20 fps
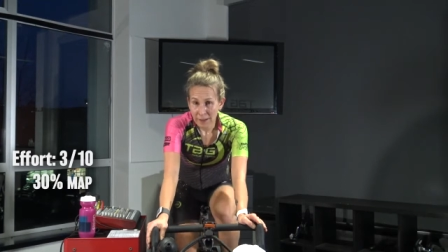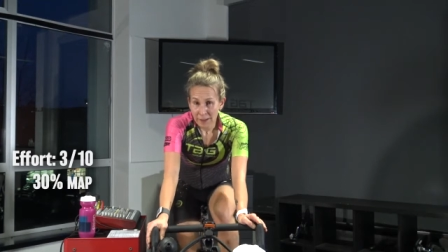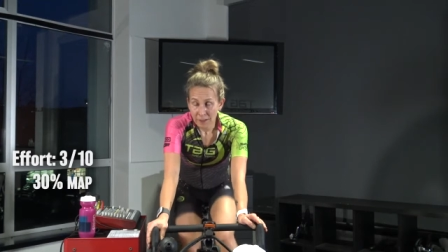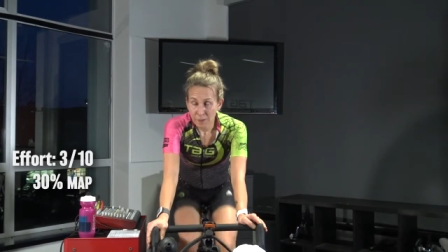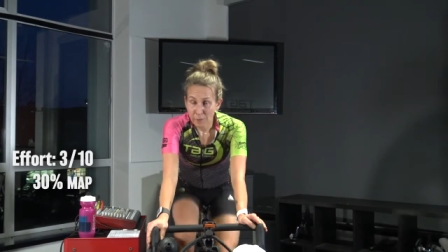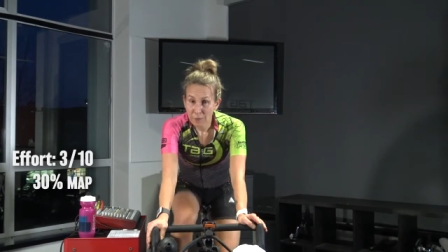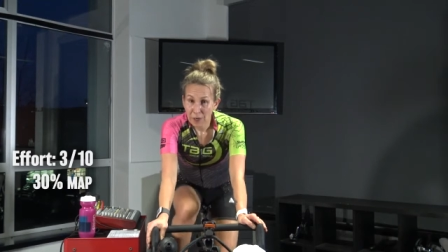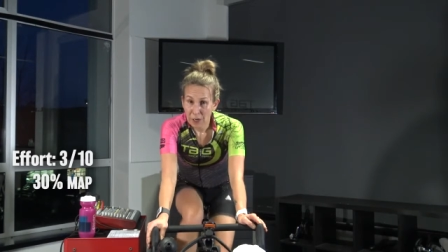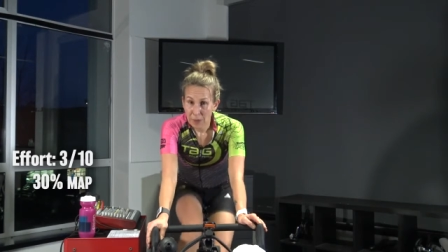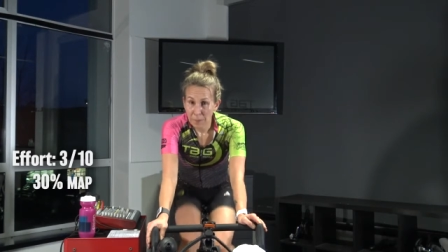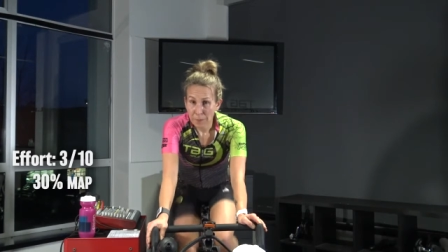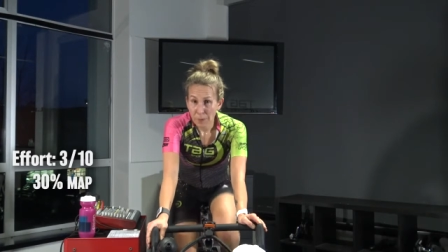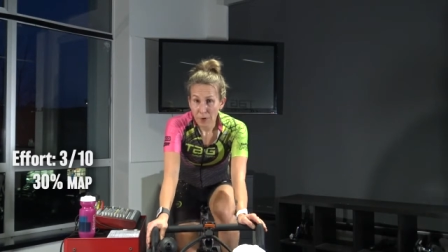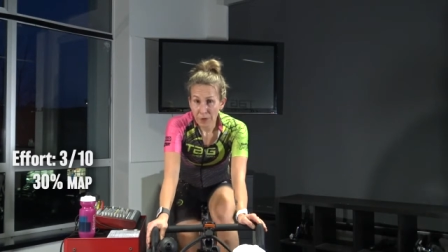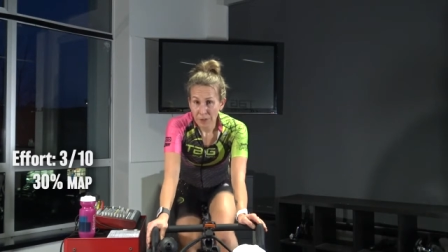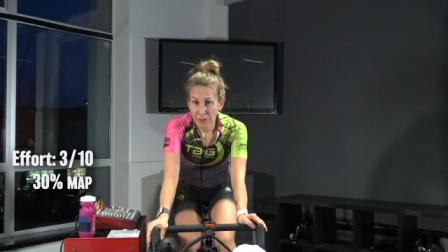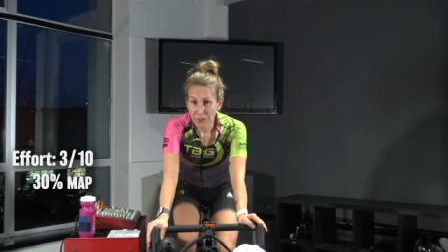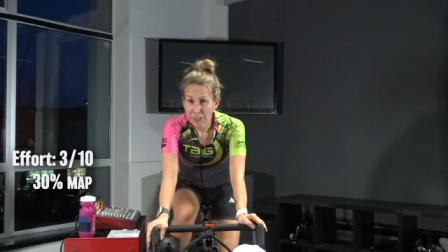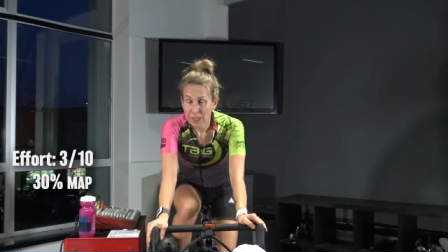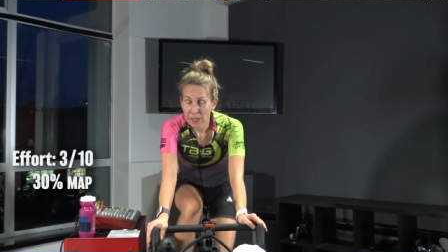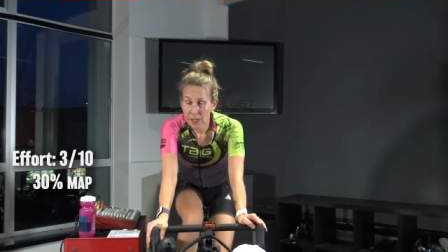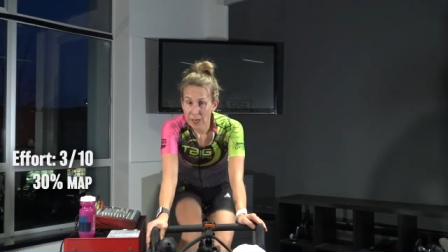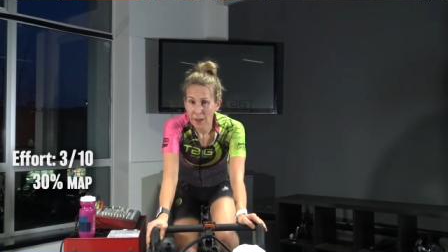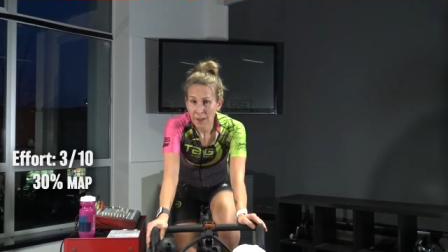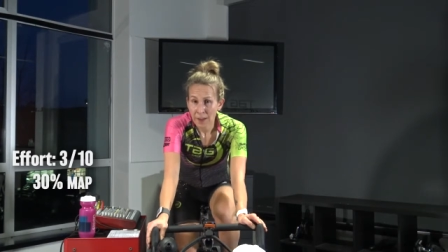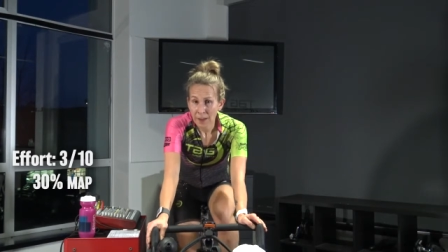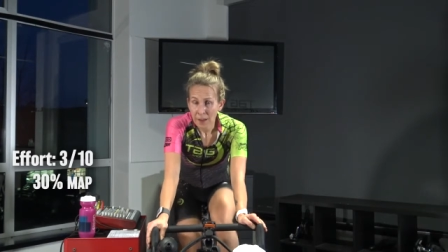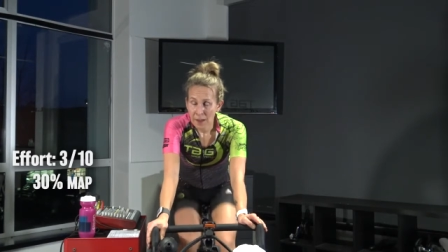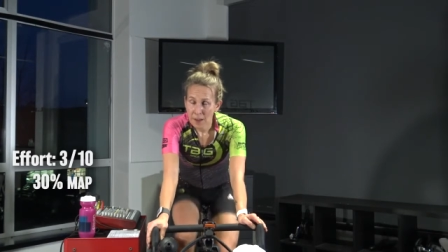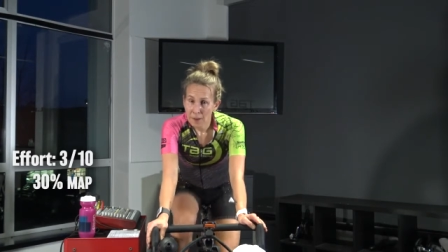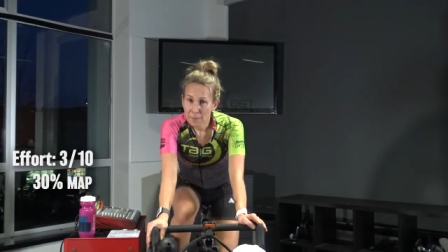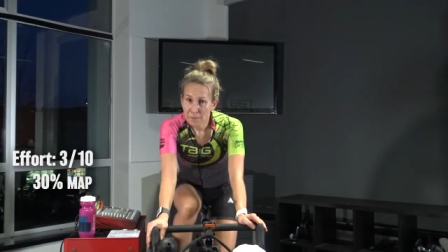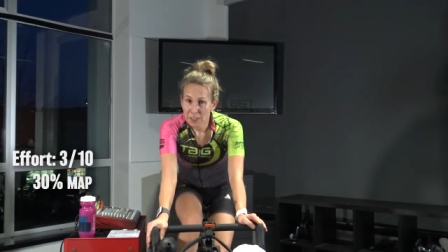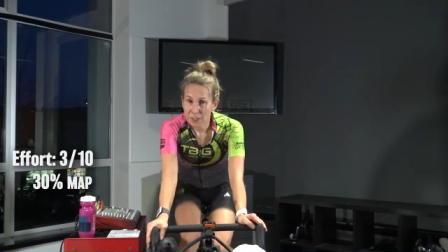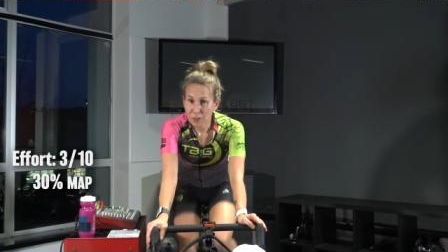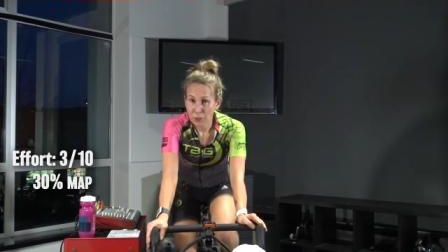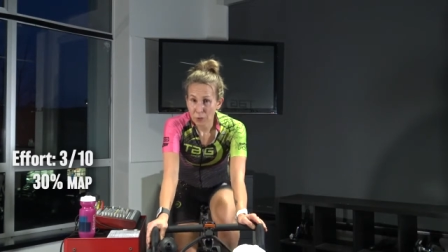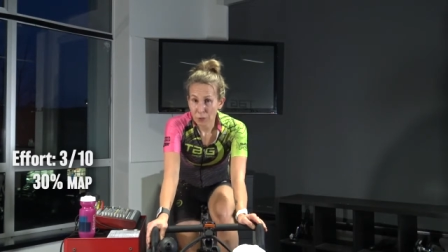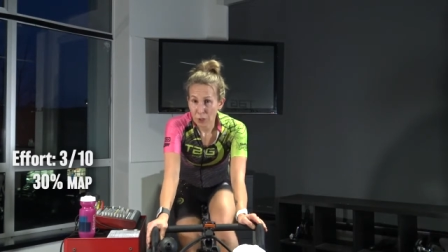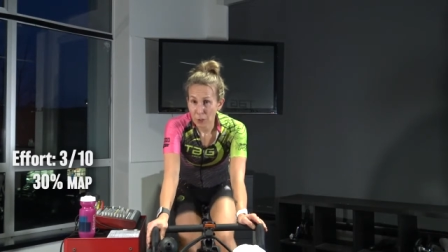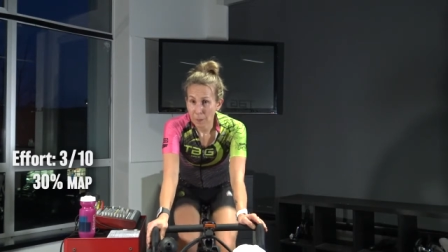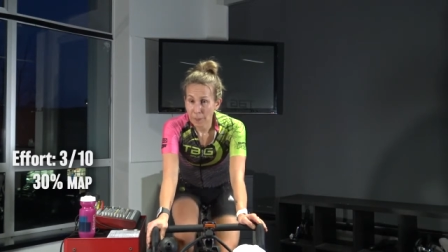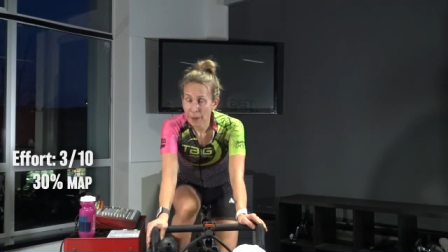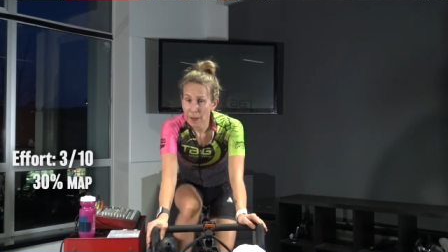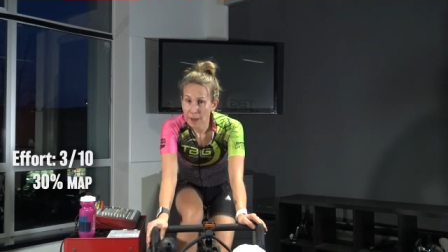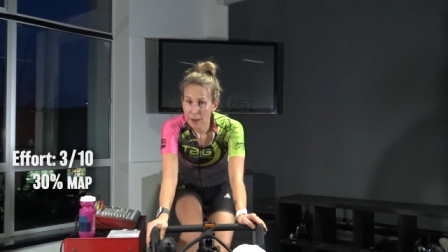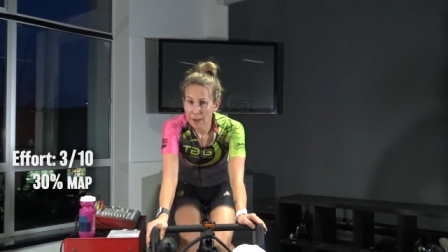It's a very important muscle group.